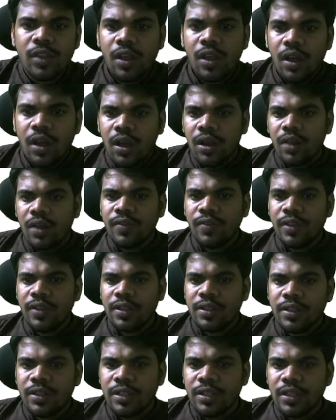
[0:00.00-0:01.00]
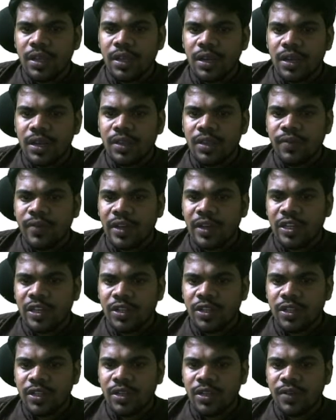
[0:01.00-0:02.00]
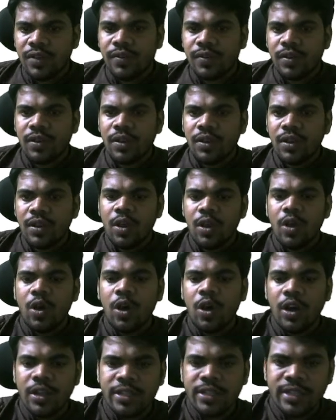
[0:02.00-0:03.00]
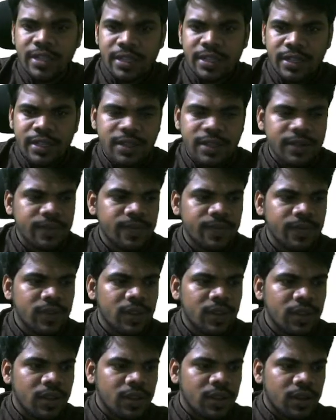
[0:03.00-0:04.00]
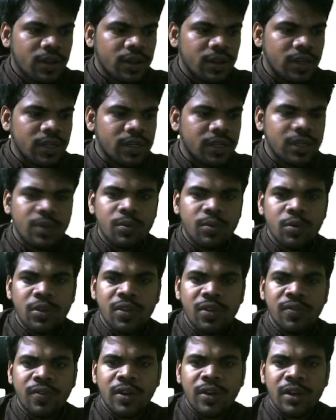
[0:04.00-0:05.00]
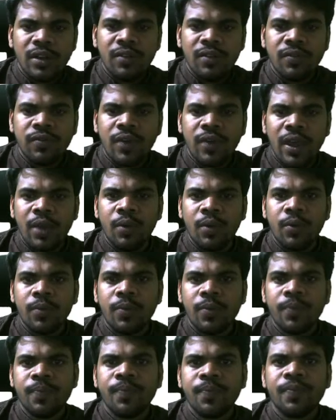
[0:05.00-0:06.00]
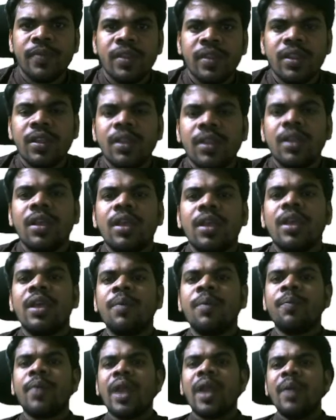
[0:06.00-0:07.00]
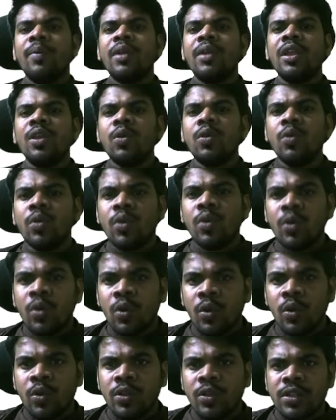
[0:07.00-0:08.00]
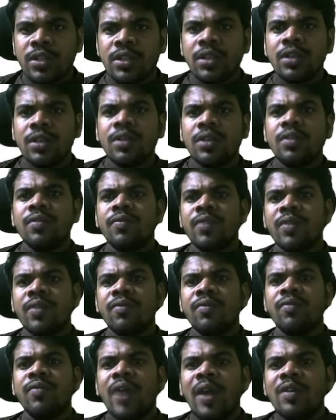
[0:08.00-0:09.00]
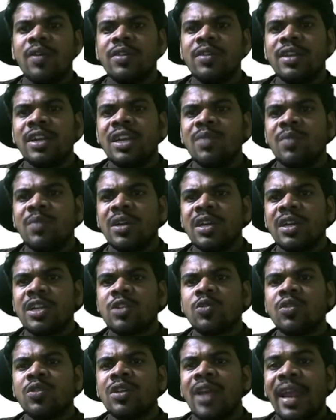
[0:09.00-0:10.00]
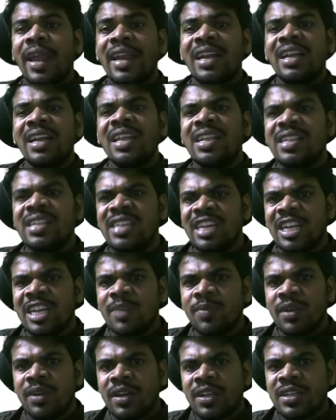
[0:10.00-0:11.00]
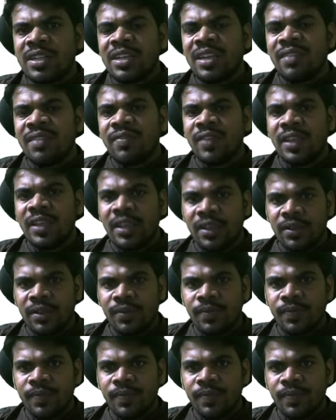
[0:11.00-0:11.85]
All of these all are the functions of auxins. Next, come to the 45. A primary root grows from 5 centimeters to the 19 centimeters in a week.